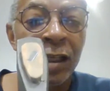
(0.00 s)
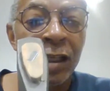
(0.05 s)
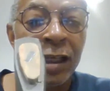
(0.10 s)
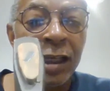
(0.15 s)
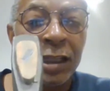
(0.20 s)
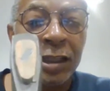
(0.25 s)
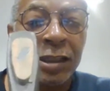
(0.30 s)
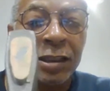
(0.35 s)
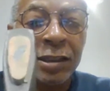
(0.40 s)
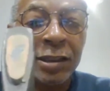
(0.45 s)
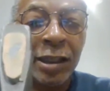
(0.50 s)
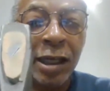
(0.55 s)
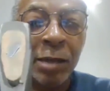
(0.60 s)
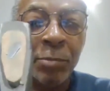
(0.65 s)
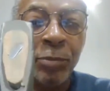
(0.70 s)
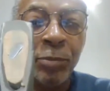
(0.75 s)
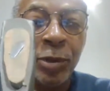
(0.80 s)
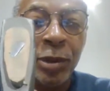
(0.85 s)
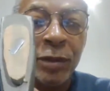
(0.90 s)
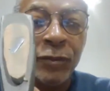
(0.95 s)
Look at the
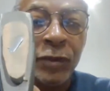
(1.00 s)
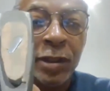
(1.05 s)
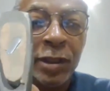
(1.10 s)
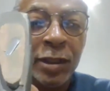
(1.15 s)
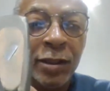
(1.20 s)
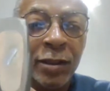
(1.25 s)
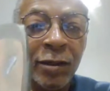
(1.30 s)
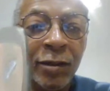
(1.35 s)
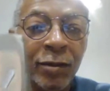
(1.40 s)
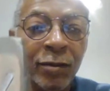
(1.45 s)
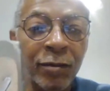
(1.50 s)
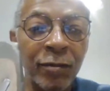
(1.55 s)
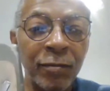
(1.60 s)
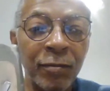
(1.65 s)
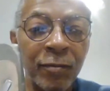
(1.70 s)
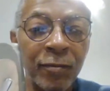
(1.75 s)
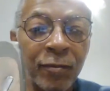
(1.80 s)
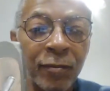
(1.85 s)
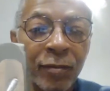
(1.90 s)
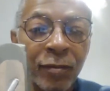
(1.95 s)
top of it.
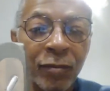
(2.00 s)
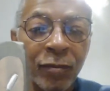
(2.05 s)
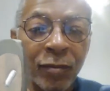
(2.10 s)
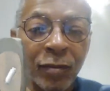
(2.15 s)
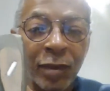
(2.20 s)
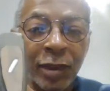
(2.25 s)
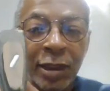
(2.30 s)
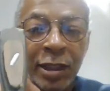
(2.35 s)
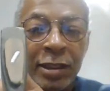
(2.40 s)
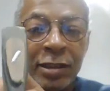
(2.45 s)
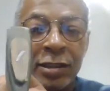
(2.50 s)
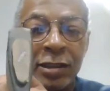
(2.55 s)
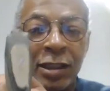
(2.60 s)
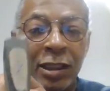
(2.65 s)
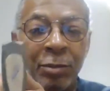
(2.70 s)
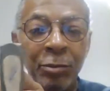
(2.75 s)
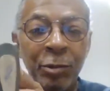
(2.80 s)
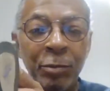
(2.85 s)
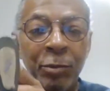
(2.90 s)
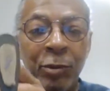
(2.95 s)
Let's
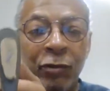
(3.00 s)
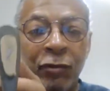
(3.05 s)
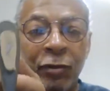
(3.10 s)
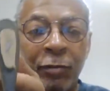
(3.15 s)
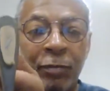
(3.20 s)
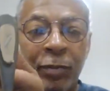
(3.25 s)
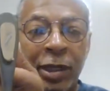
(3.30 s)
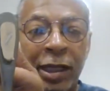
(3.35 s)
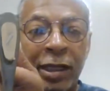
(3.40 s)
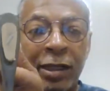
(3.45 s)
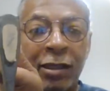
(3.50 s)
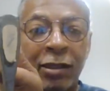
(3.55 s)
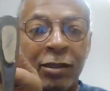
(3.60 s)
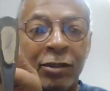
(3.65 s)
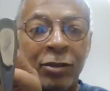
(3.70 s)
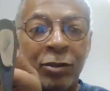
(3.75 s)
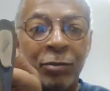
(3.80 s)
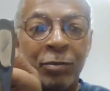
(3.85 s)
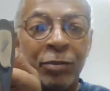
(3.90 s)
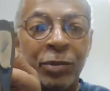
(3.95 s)
see, let me move it back a
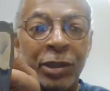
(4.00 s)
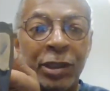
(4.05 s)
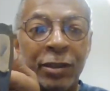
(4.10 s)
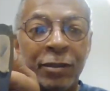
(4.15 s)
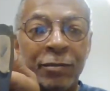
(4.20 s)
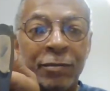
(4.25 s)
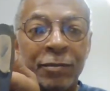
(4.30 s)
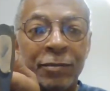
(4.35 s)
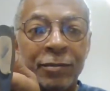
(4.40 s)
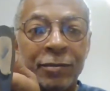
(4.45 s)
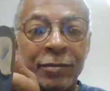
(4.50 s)
little bit.